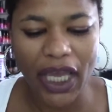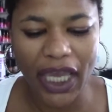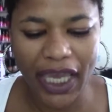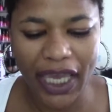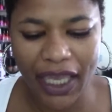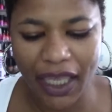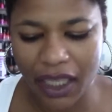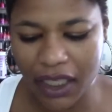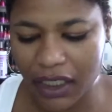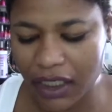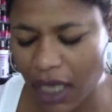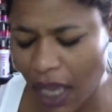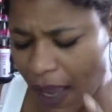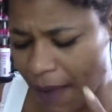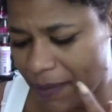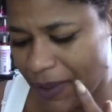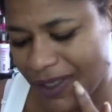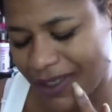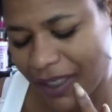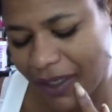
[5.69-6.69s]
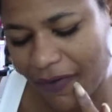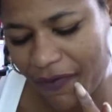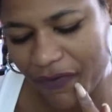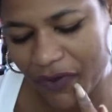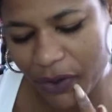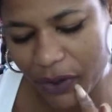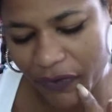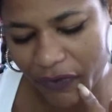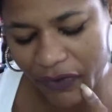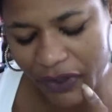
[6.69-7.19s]
and I'm using a
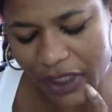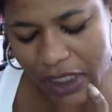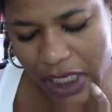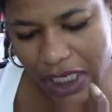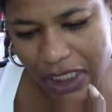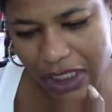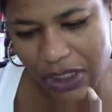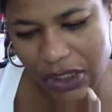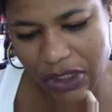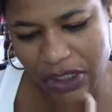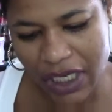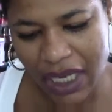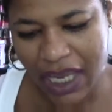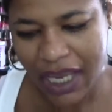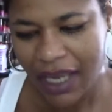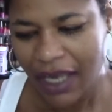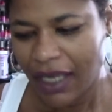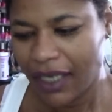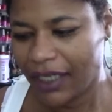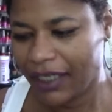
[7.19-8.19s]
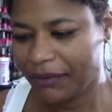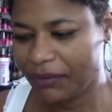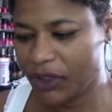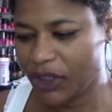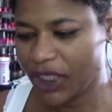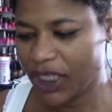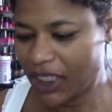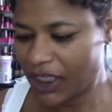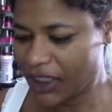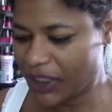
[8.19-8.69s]
few different colors and I'm
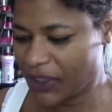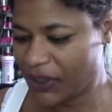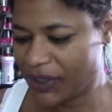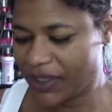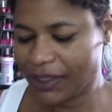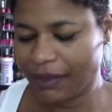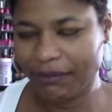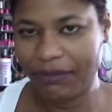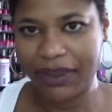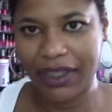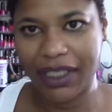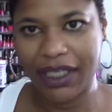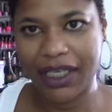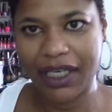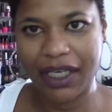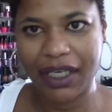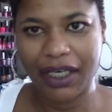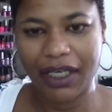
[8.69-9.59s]
trying to do something